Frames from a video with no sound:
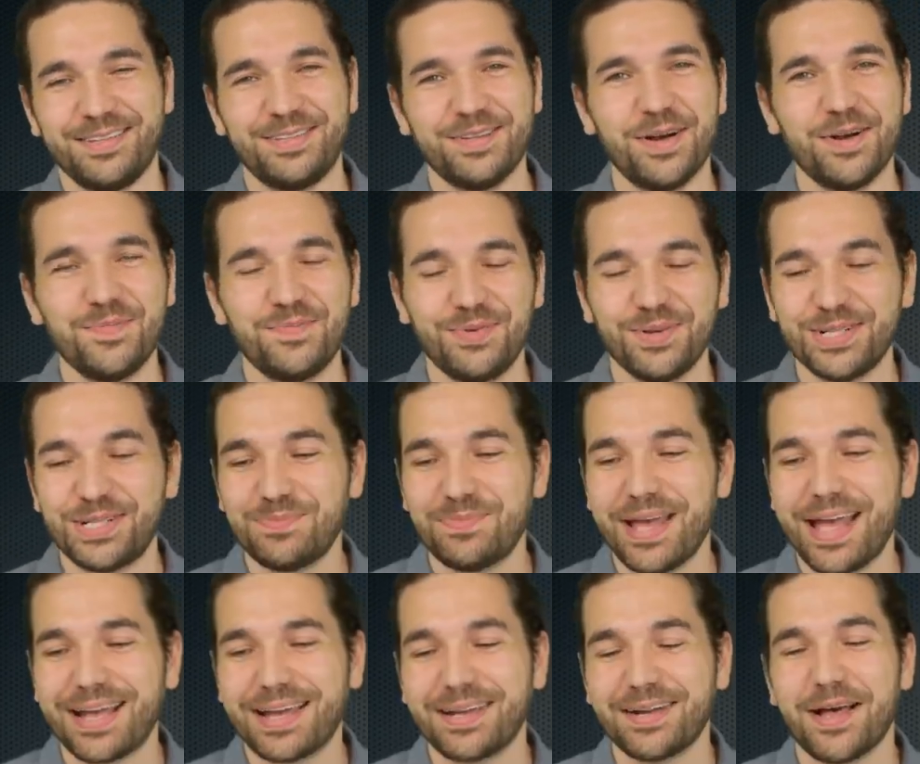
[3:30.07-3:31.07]
No
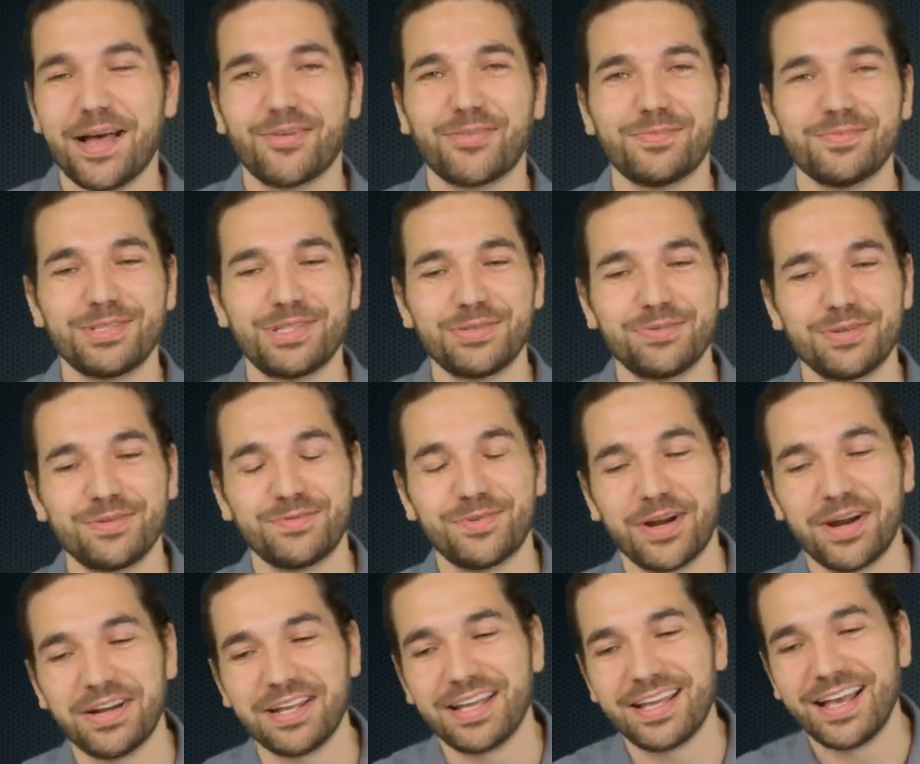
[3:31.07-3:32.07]
pushback at all from Stuart
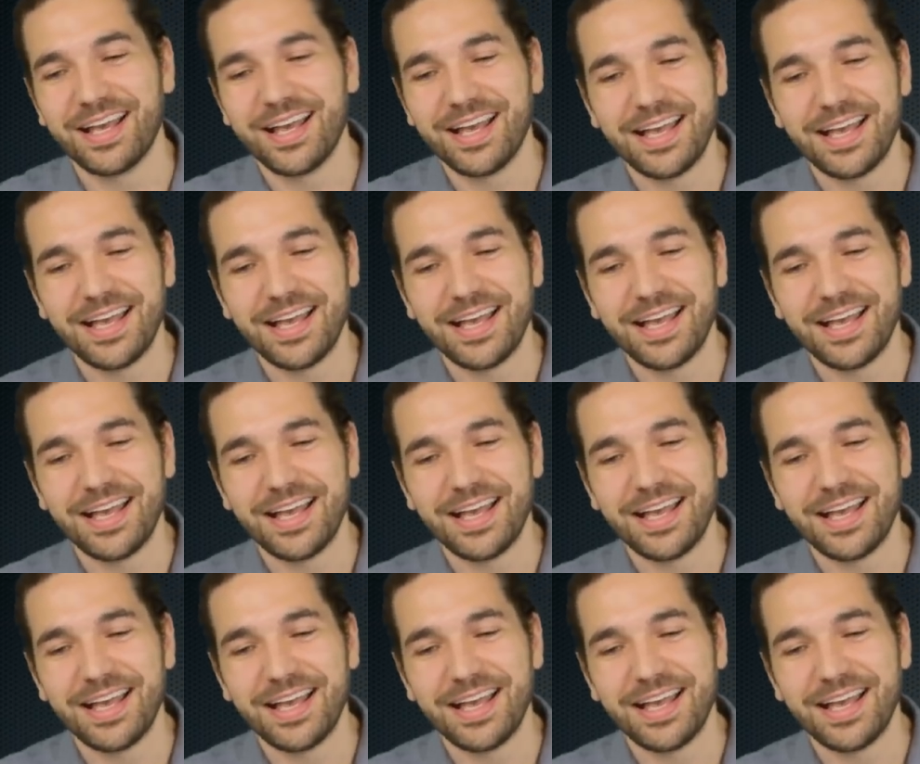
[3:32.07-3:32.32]
Varney.